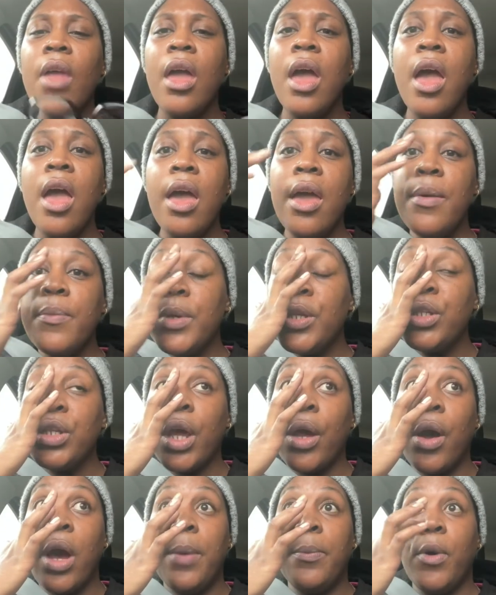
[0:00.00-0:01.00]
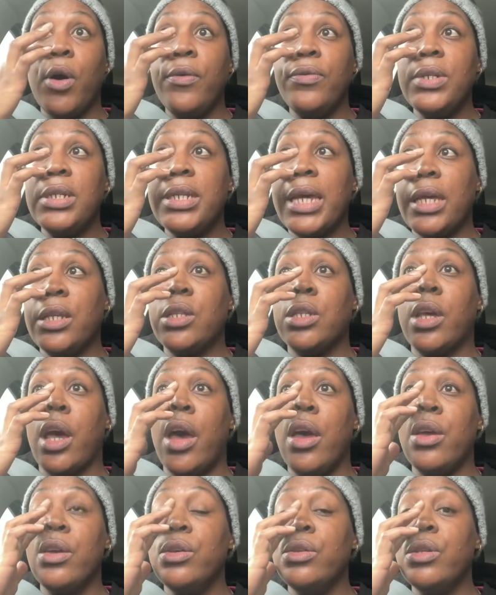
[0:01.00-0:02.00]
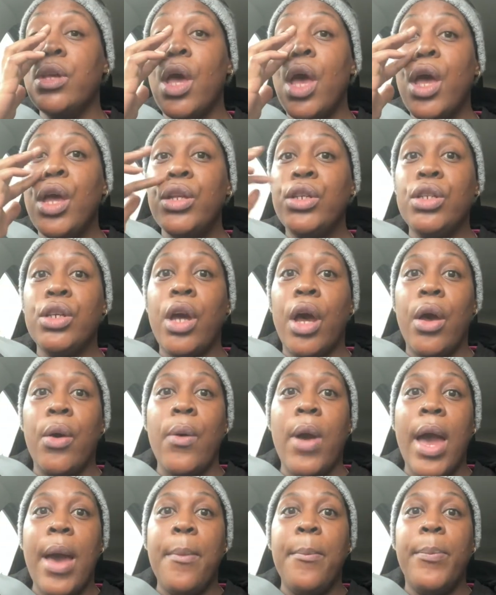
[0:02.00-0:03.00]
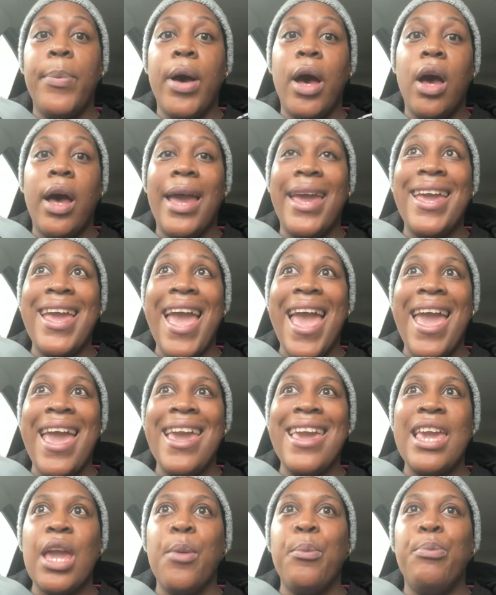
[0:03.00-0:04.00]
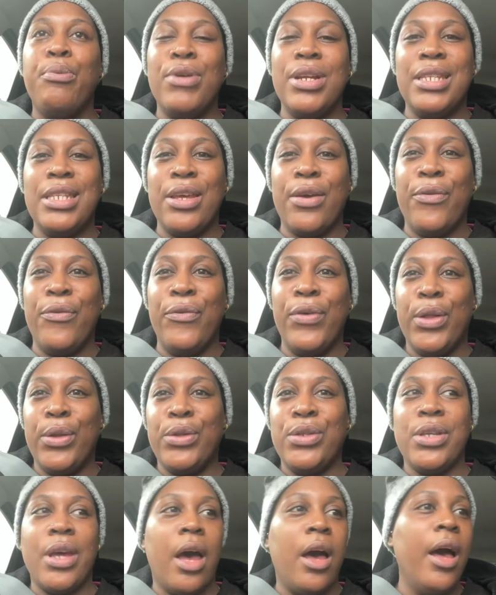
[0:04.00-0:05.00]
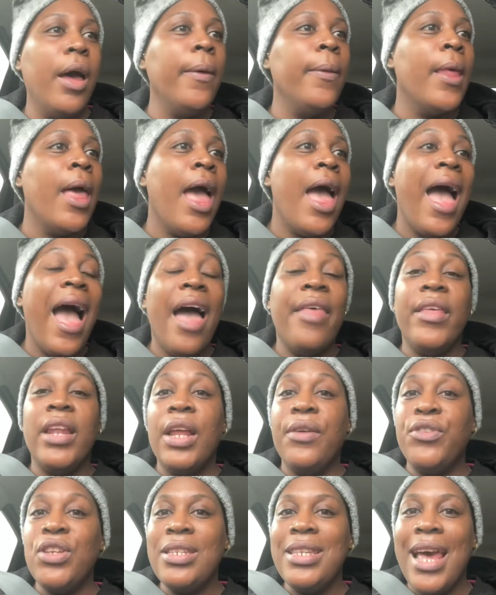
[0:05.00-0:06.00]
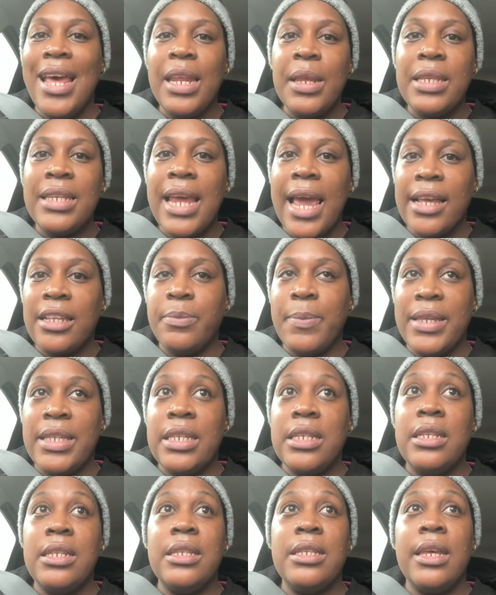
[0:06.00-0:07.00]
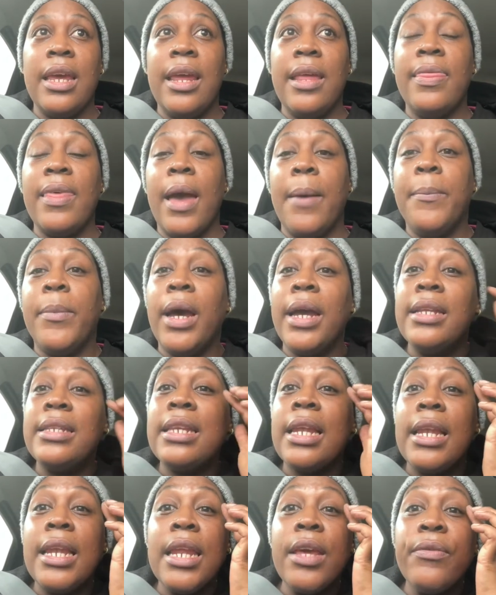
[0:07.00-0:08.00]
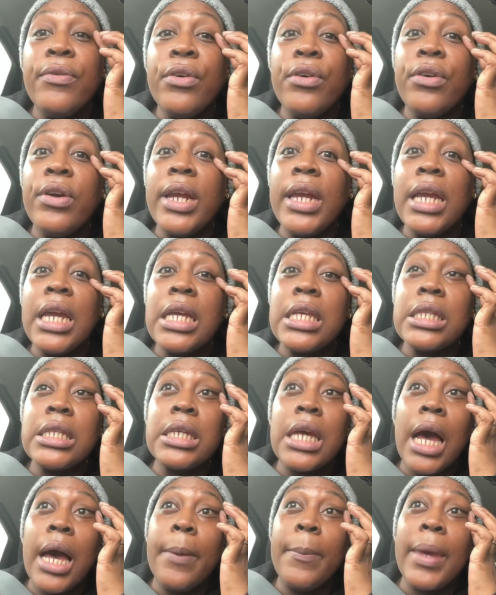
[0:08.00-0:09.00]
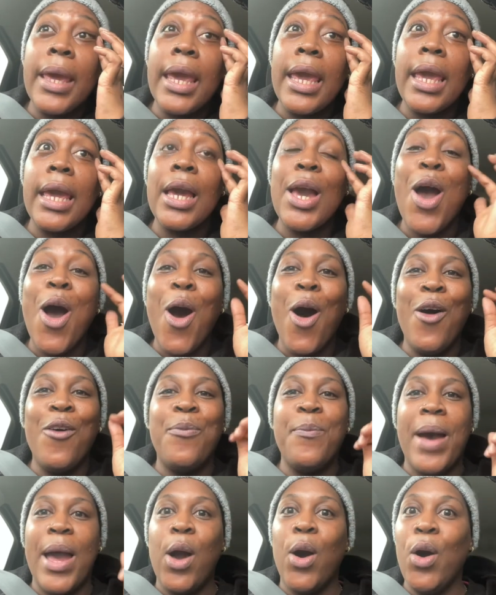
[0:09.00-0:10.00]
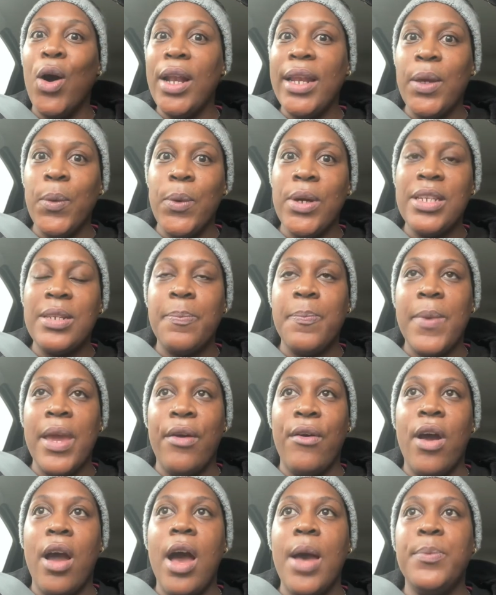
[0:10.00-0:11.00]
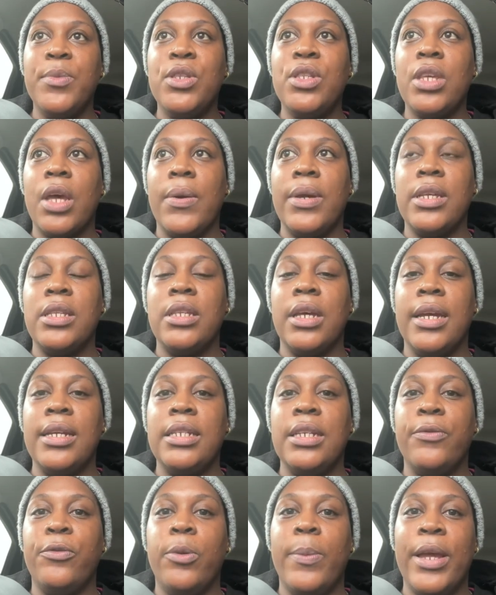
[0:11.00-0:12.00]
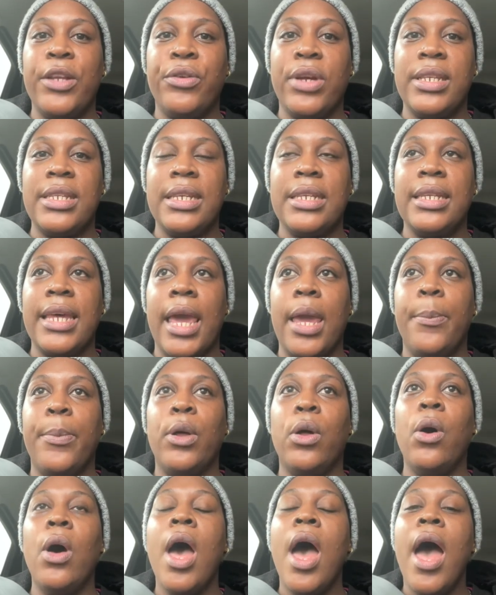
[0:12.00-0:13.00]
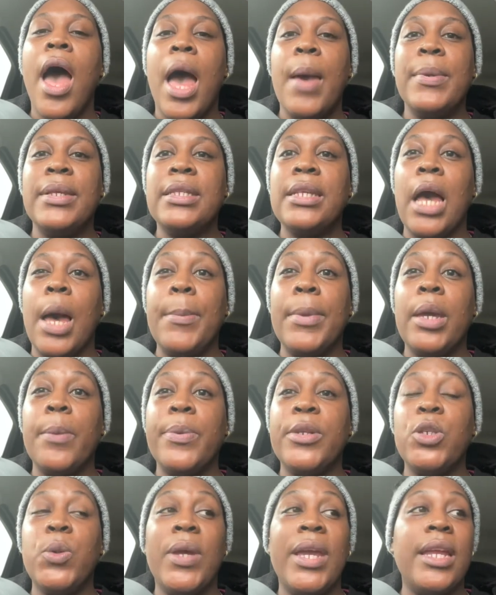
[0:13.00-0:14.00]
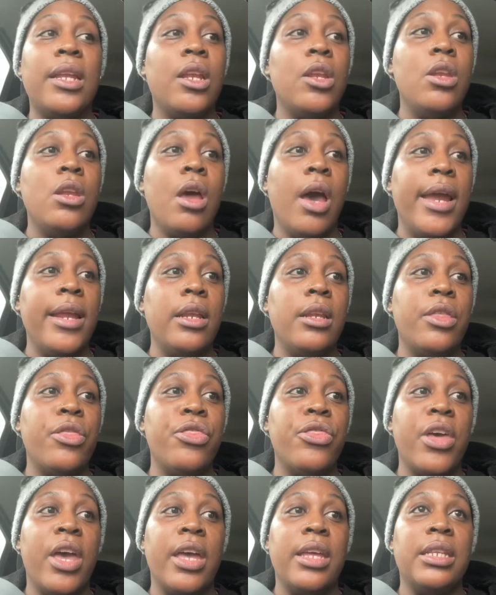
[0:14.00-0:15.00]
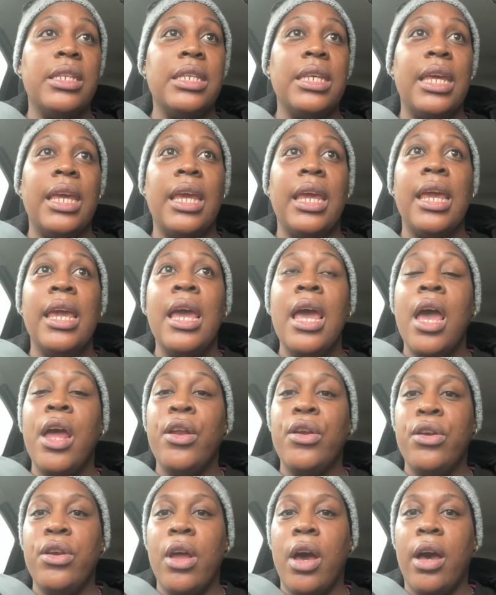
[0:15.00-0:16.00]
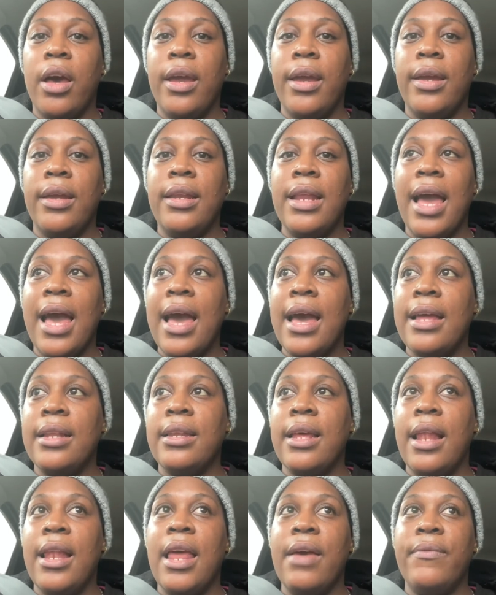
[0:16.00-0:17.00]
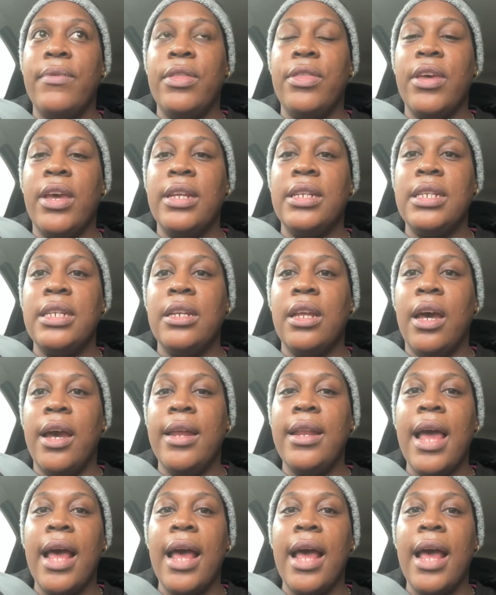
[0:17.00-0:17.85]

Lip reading: So I'm off to Tesco's to go and buy a Brita filter. And then I've just had a text message to say that my delivery is coming of my Hollywood mirror. I'm so excited for my dressing table. It's coming between 9:39 and 11:39.